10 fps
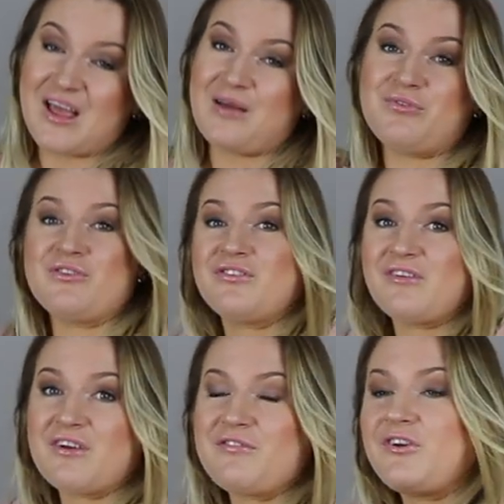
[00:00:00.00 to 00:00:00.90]
I'm so
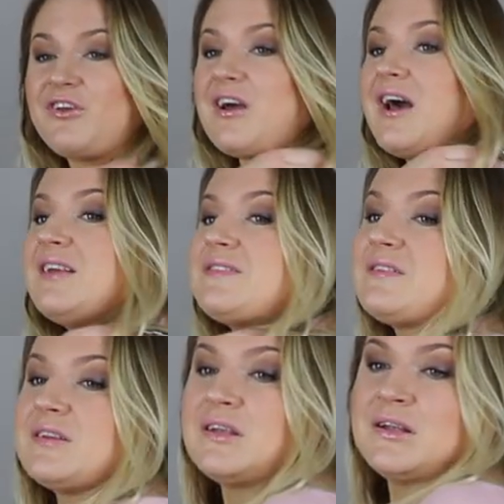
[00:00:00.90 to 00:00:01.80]
sorry for you
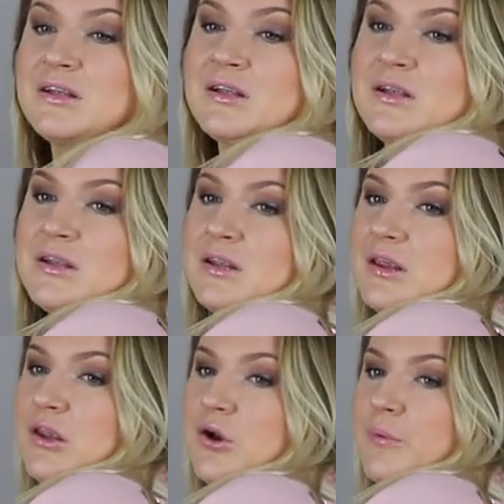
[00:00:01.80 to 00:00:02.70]
guys.
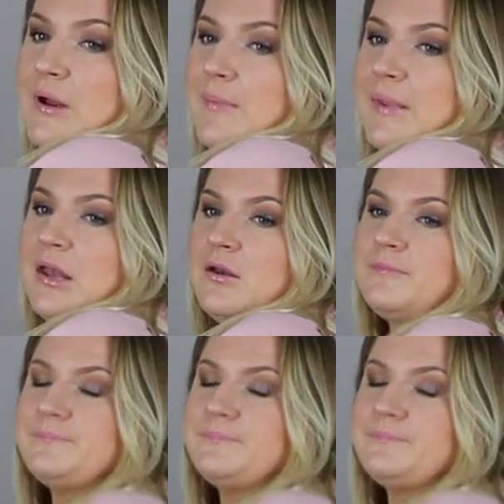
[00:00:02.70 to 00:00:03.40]
You know what I mean.